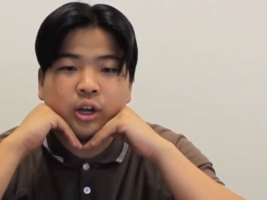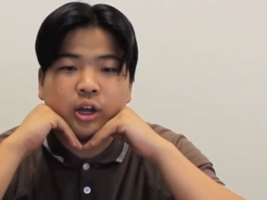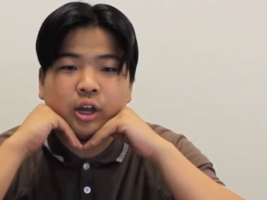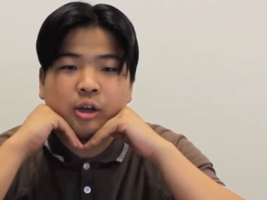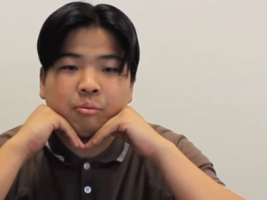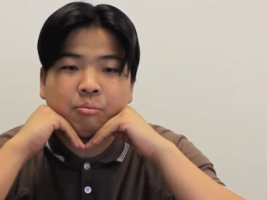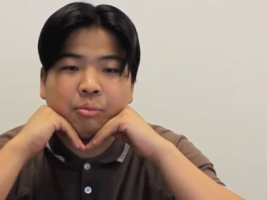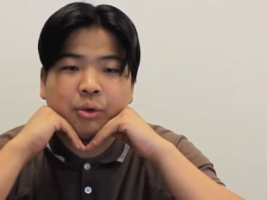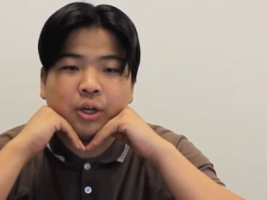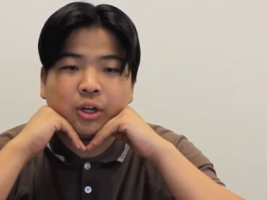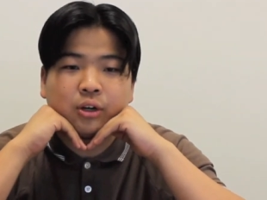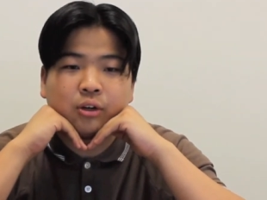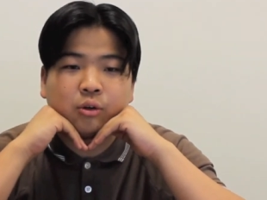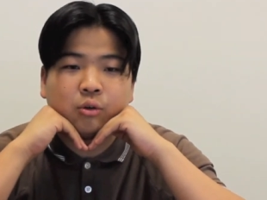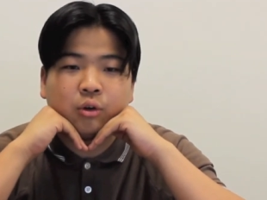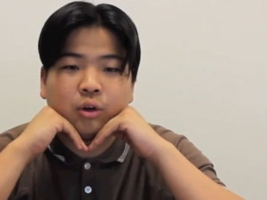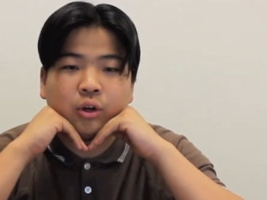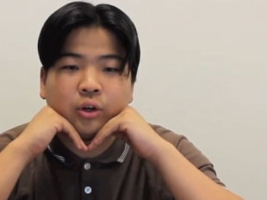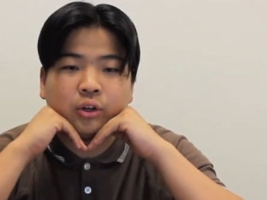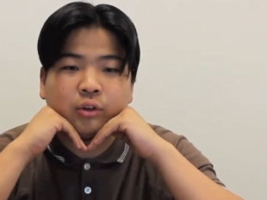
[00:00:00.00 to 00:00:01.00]
and better
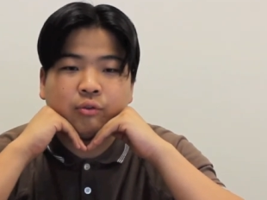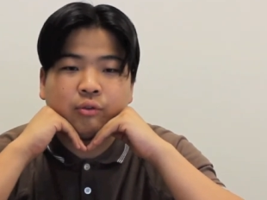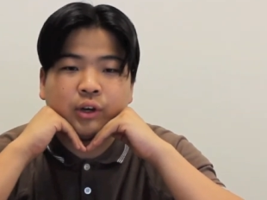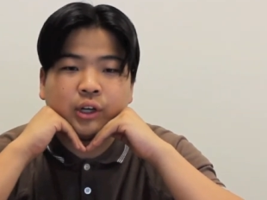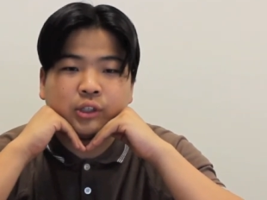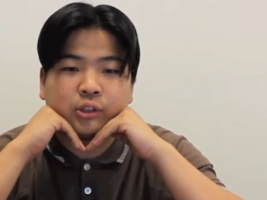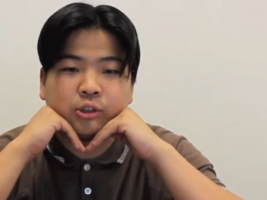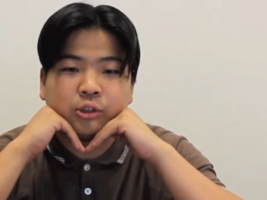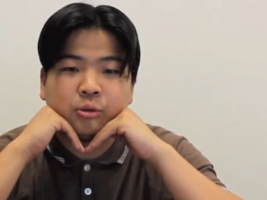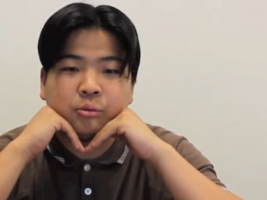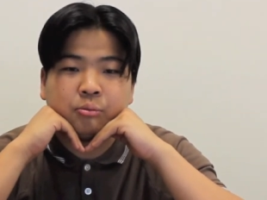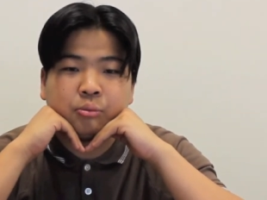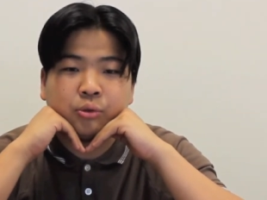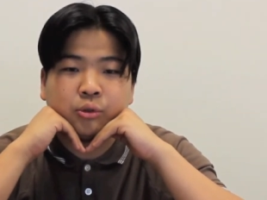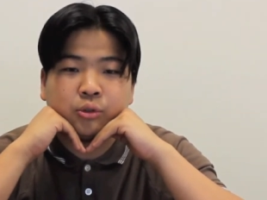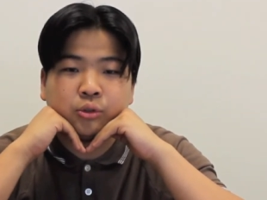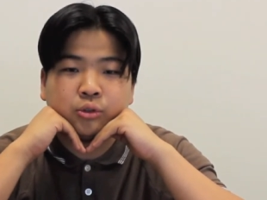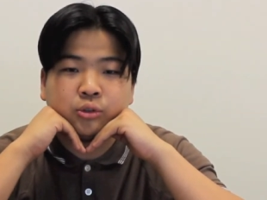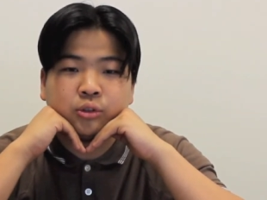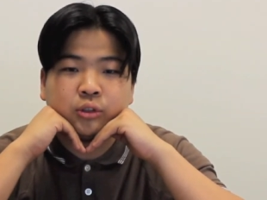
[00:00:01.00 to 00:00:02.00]
quality
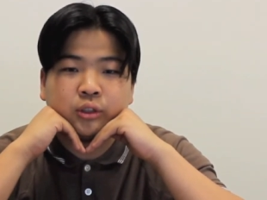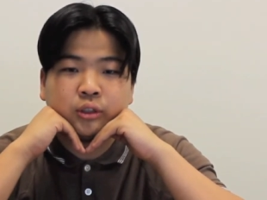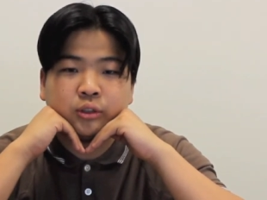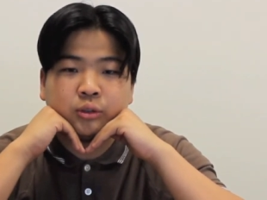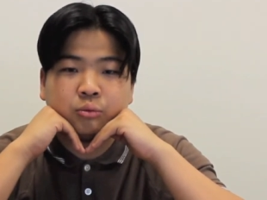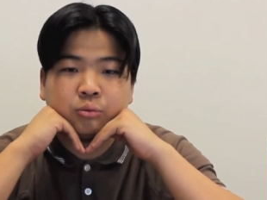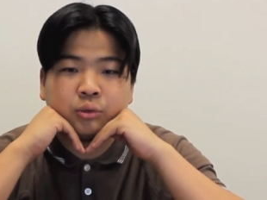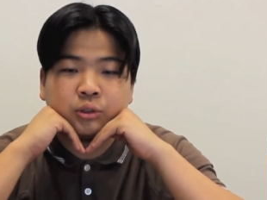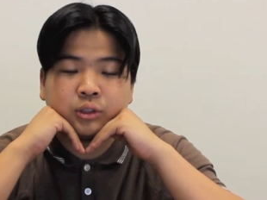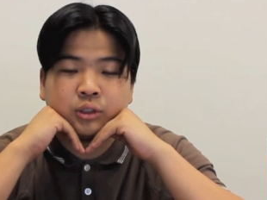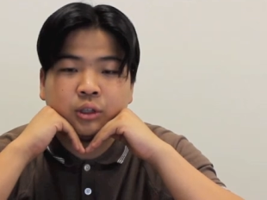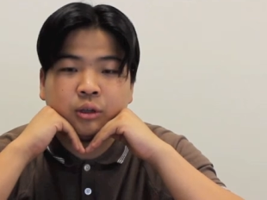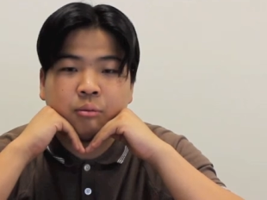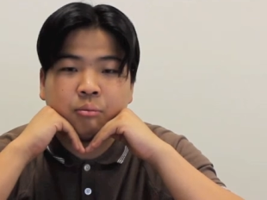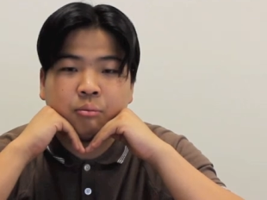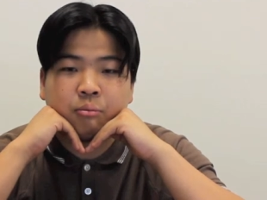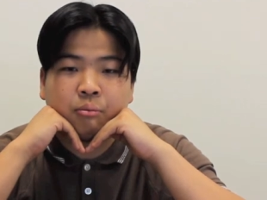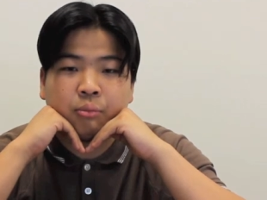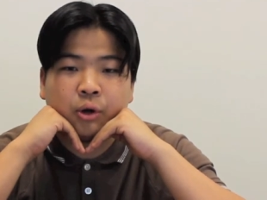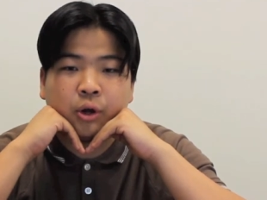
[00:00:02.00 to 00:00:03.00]
factory-produced goods was
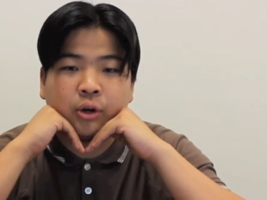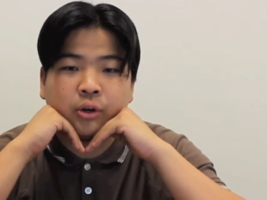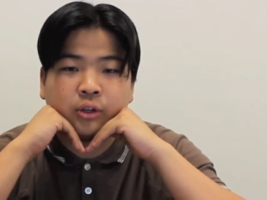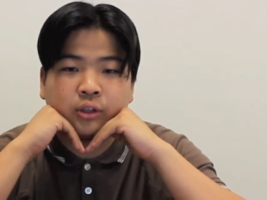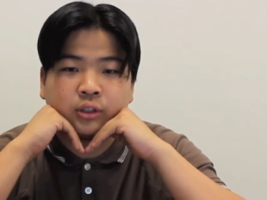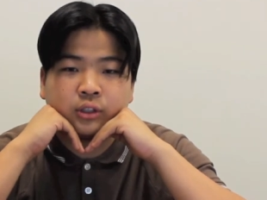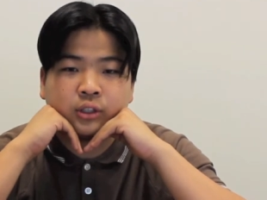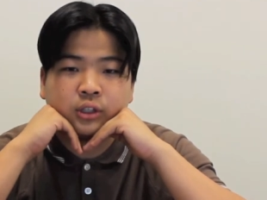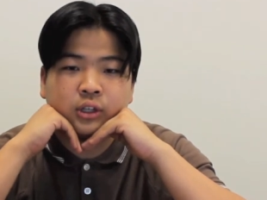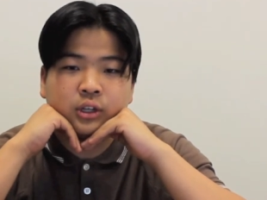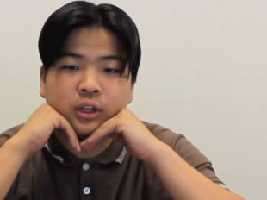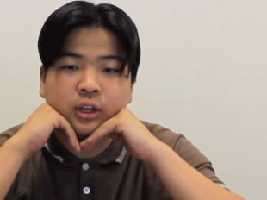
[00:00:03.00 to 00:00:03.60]
the product.